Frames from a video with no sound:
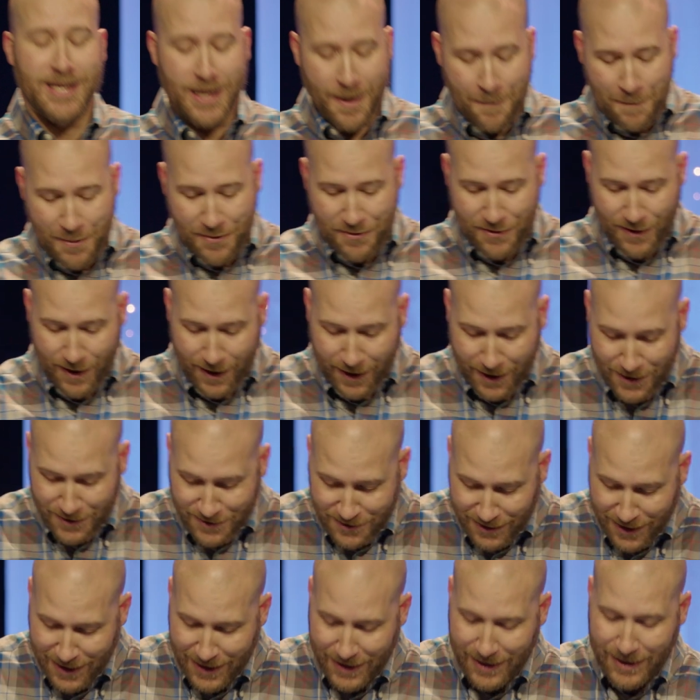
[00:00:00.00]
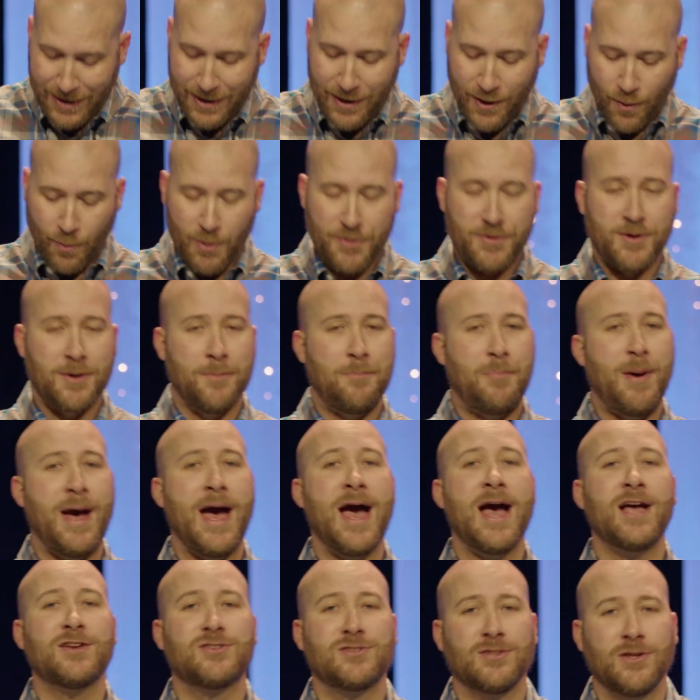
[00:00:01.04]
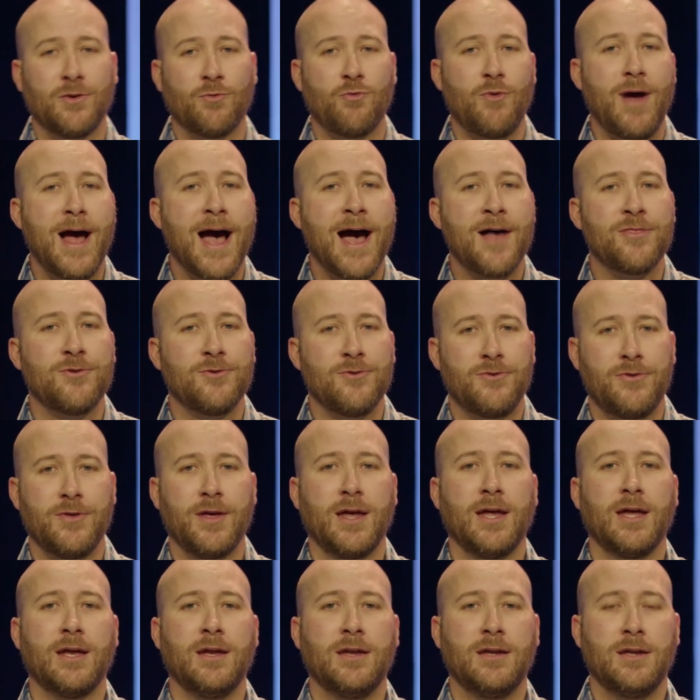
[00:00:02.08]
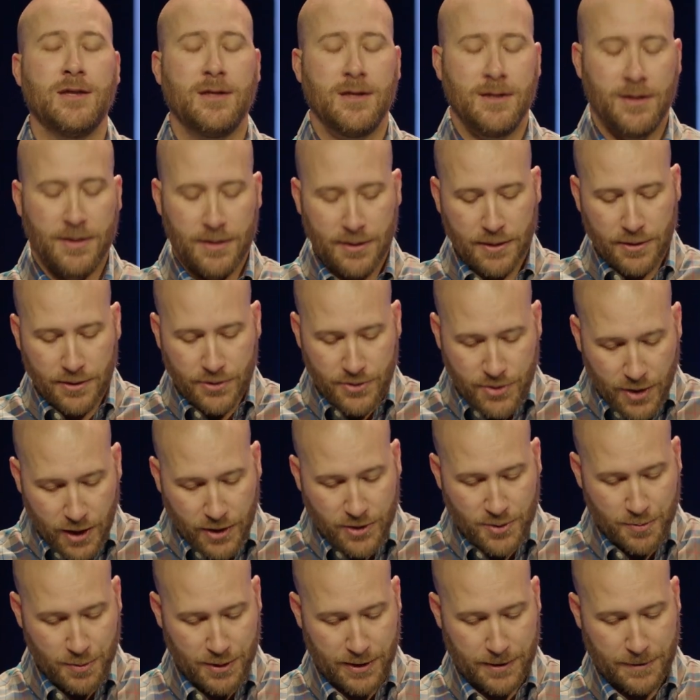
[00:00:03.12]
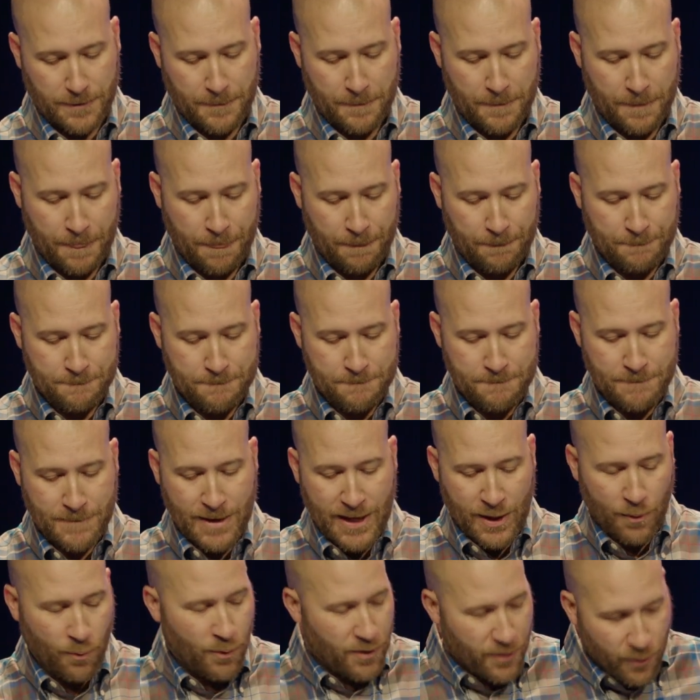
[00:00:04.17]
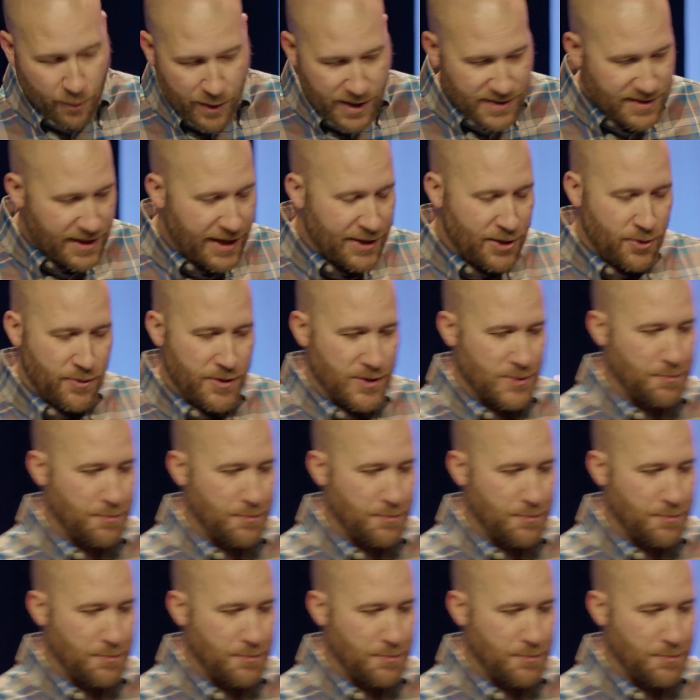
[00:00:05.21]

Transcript: and empathize with compassion rather than judgment. And one of the ways I do